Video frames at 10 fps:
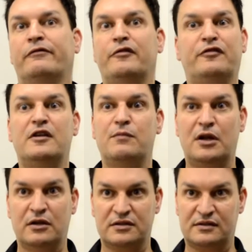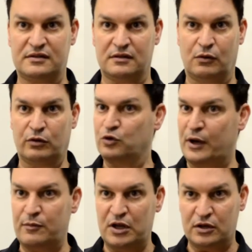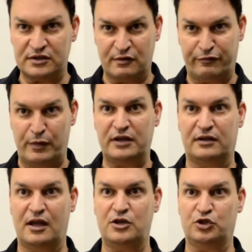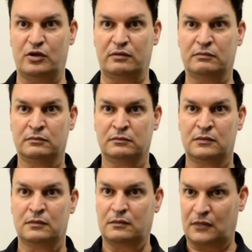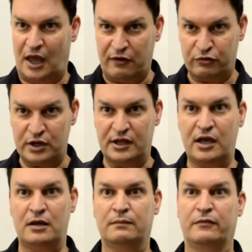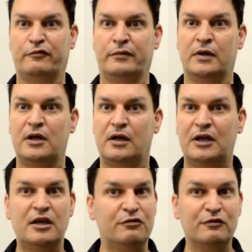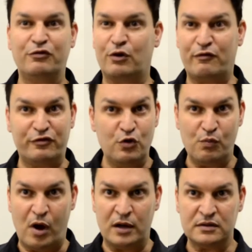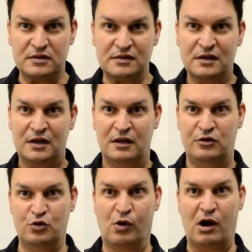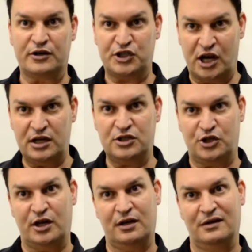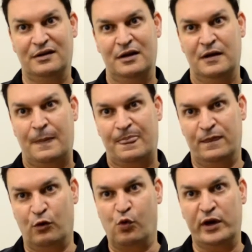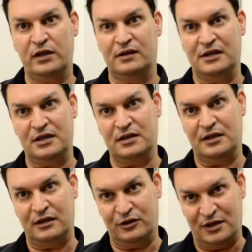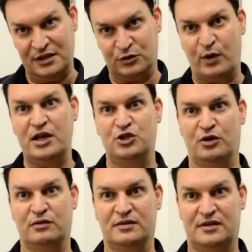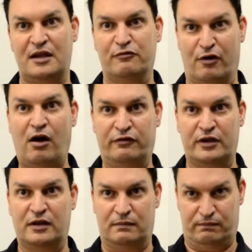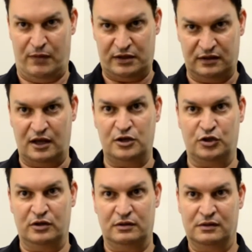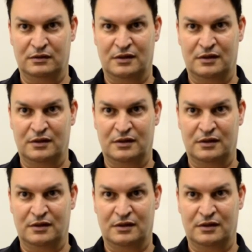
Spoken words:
15 minutes or 20 minutes of meditation every day, even for a few months, you are changing the way these regions involved in meditation,